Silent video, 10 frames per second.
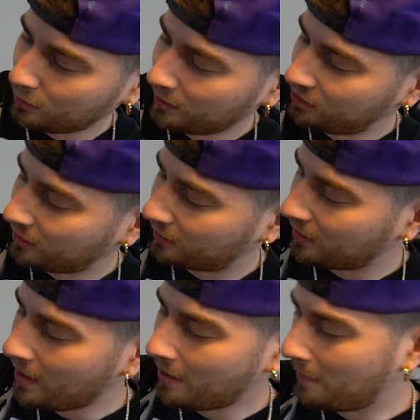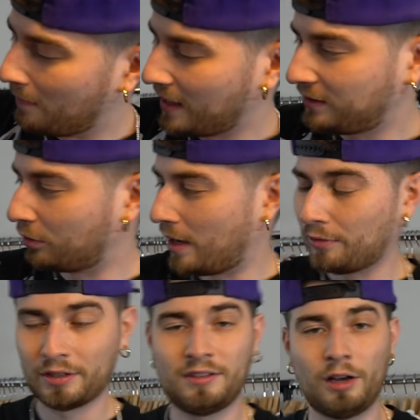Dude is just messing
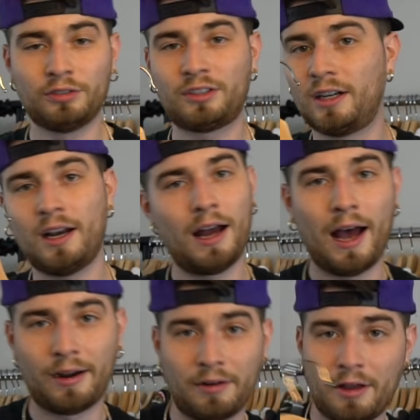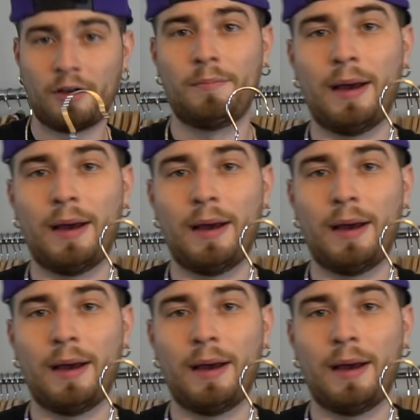around with the toaster. I don't know,